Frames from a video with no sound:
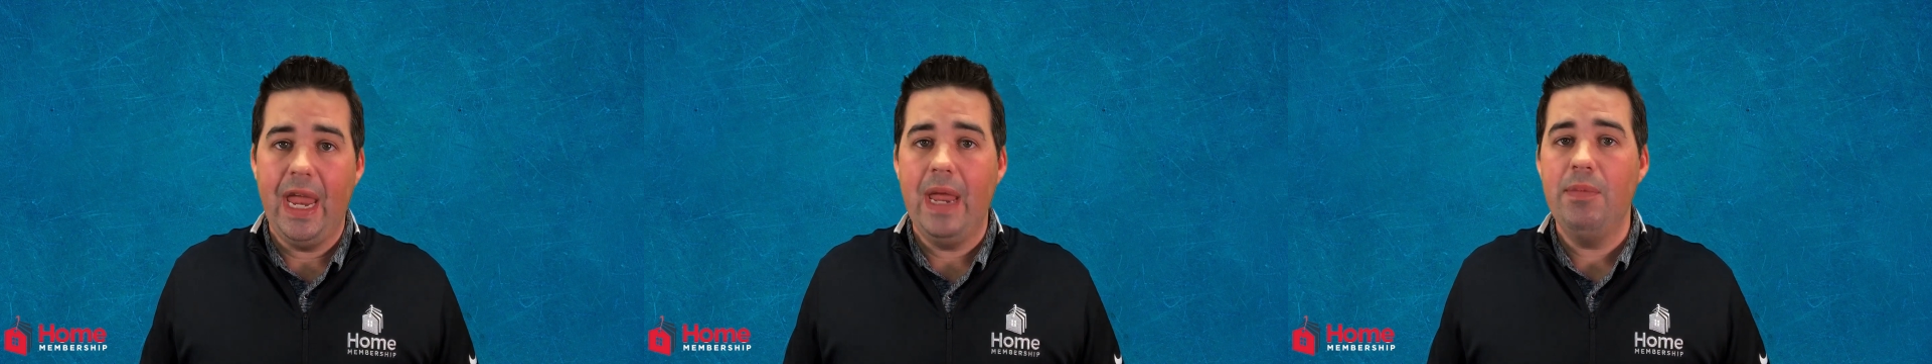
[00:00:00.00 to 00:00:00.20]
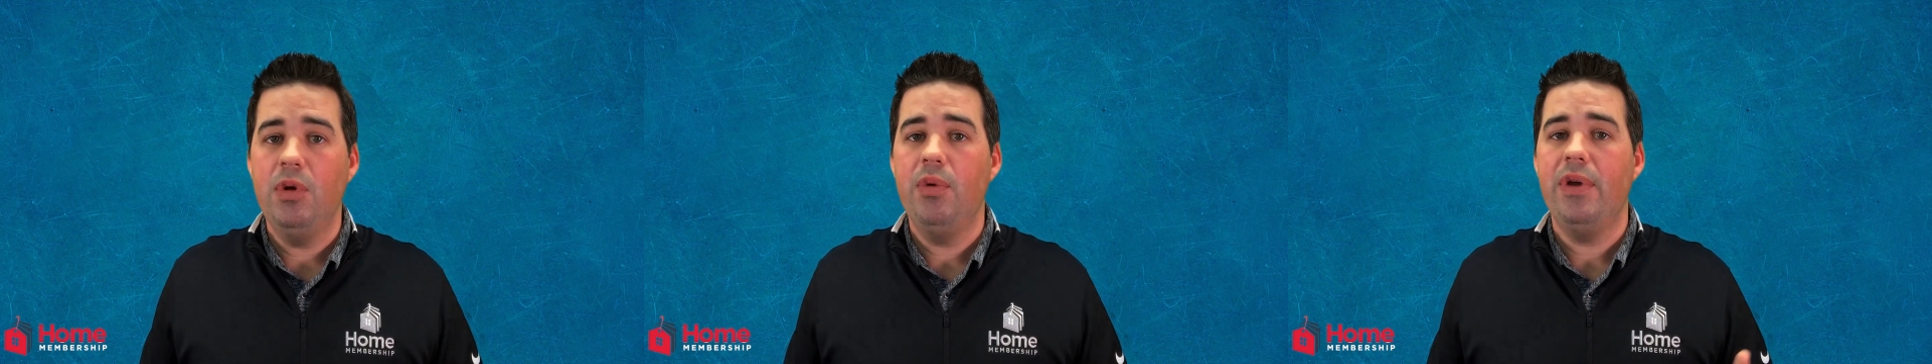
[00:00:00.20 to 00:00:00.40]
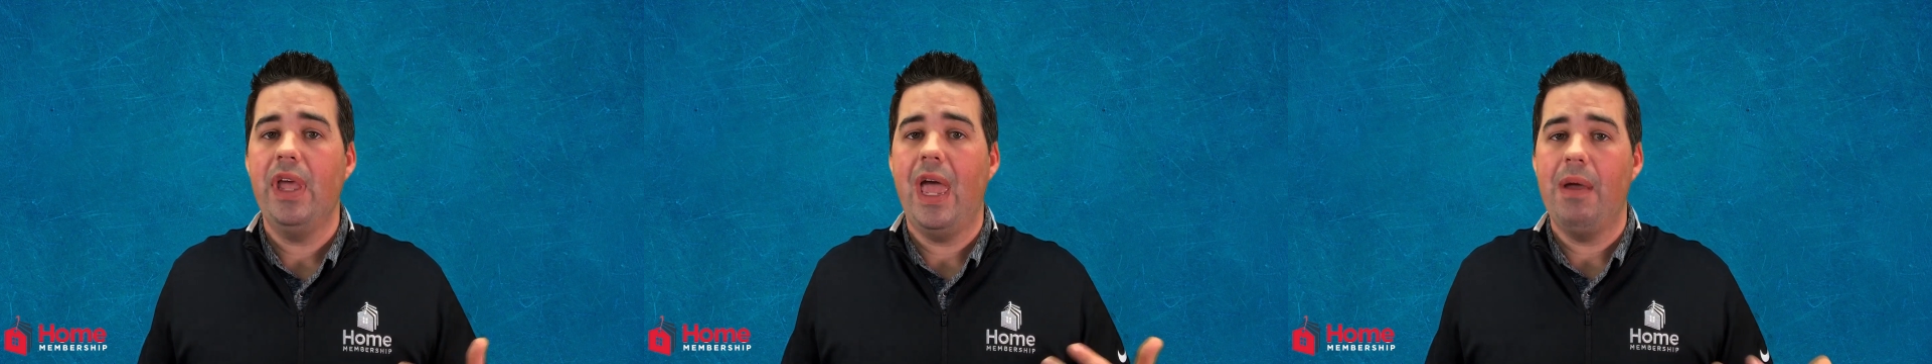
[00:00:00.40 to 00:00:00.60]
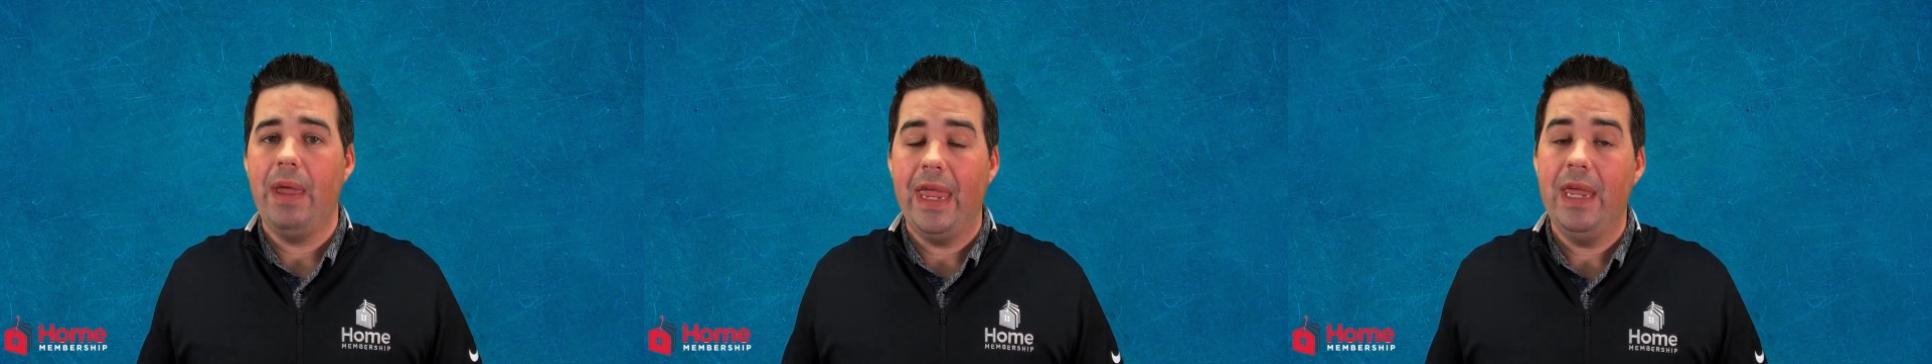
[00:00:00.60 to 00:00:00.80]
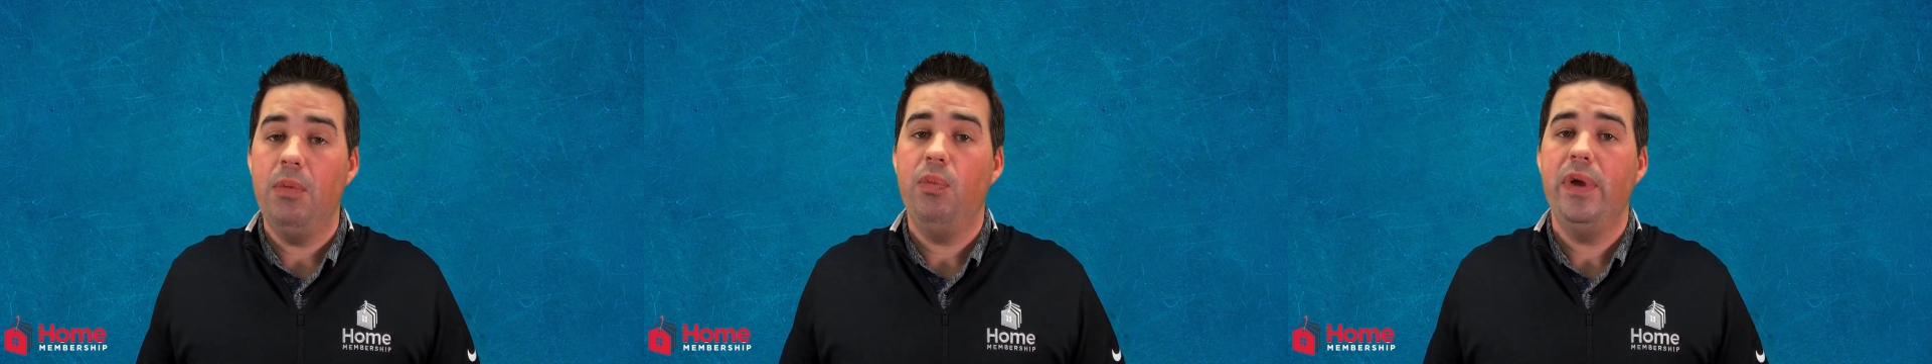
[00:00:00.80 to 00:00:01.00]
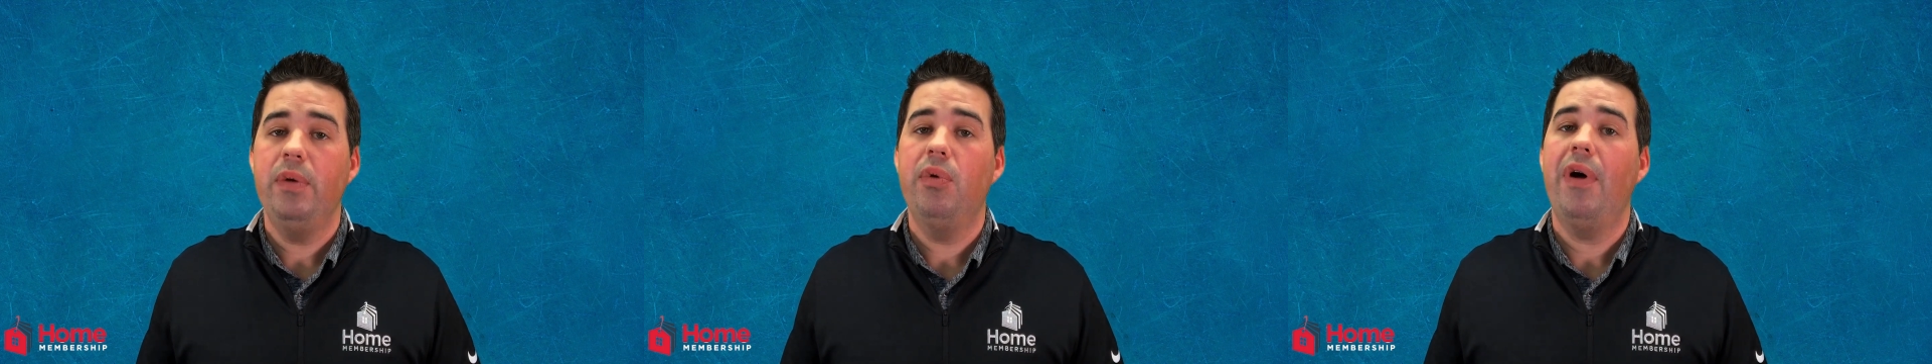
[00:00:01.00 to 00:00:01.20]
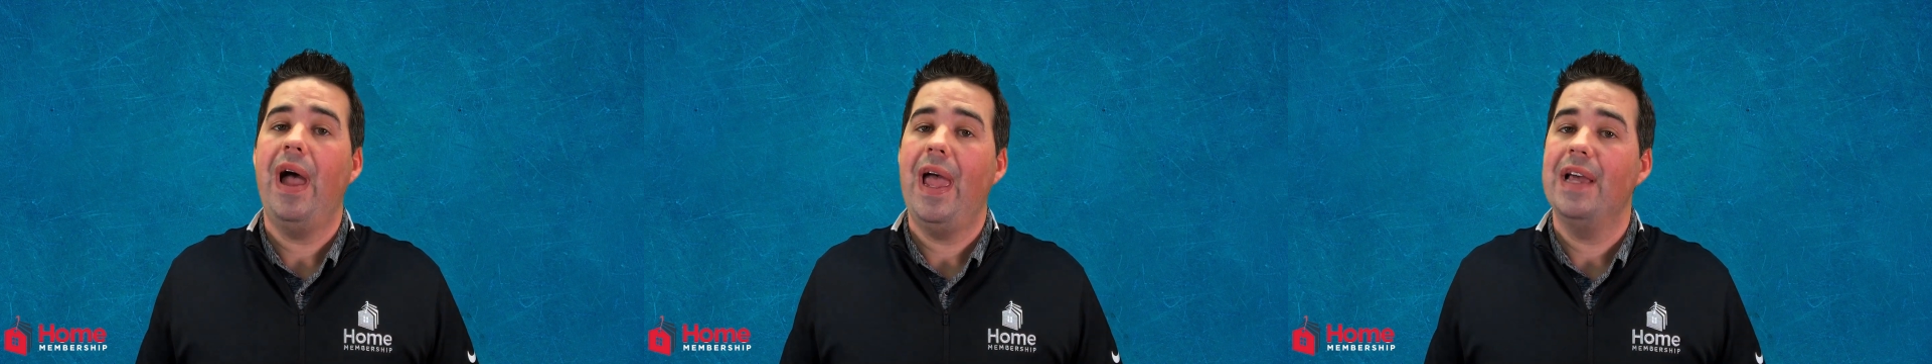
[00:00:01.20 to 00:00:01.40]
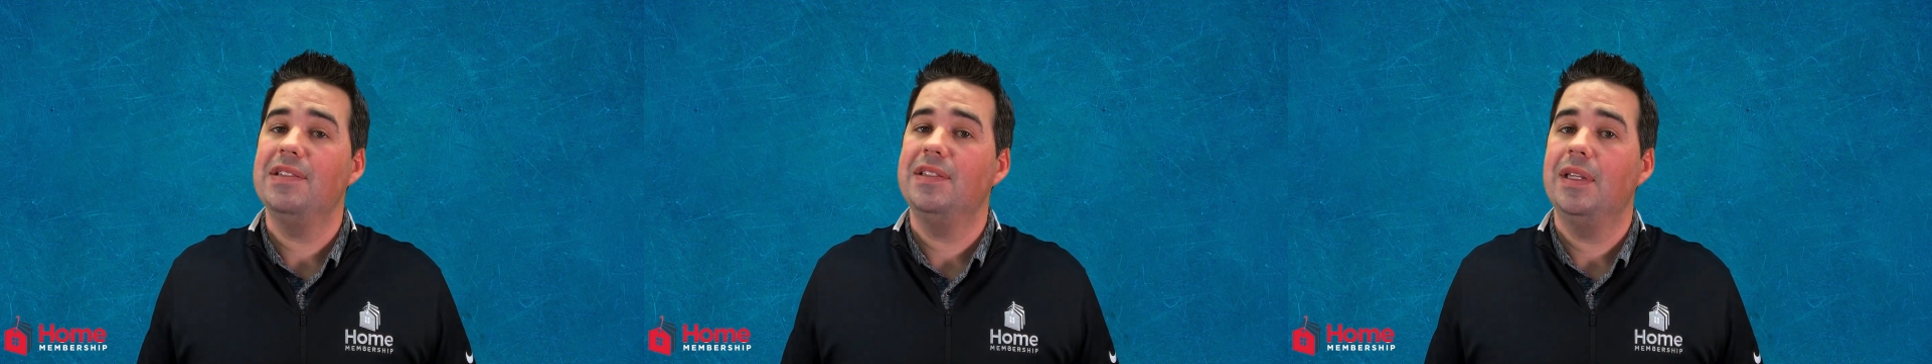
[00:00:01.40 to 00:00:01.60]
and we will
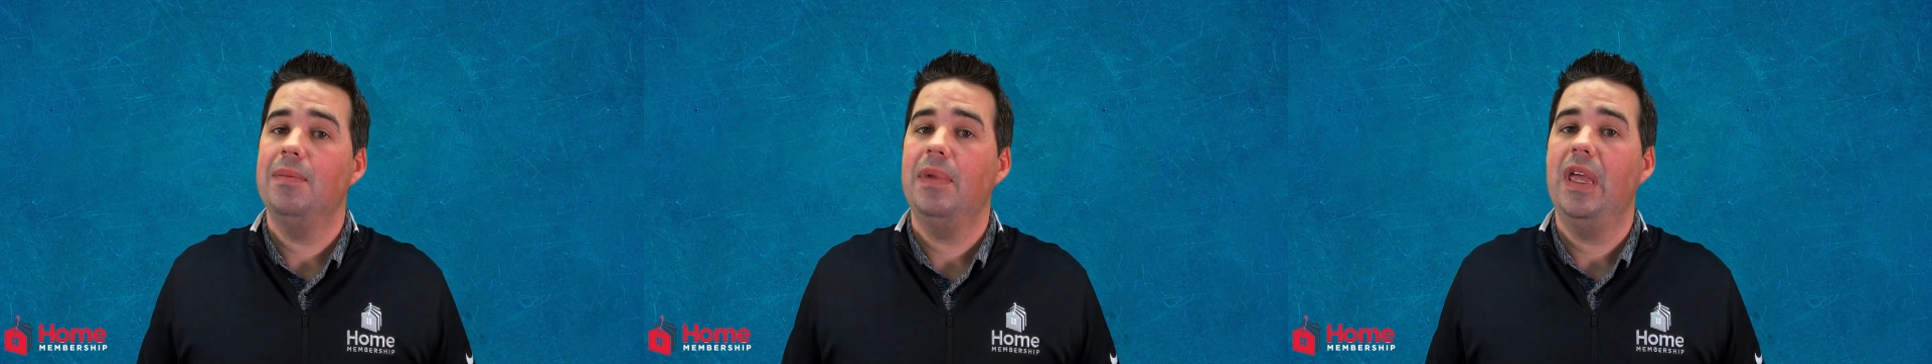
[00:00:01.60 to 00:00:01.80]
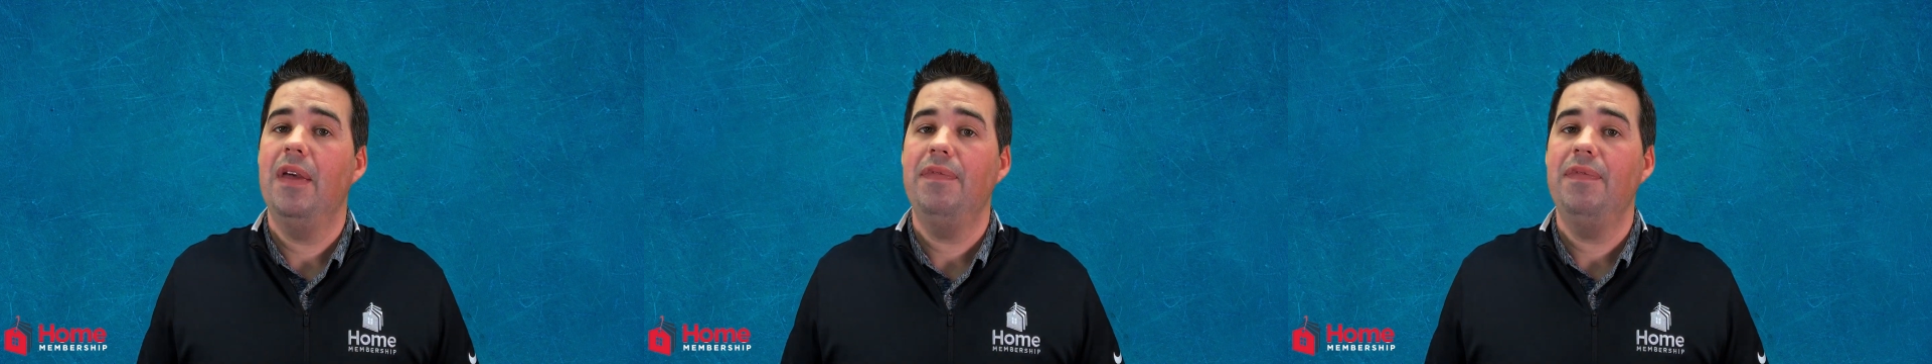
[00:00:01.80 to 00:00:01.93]
ask them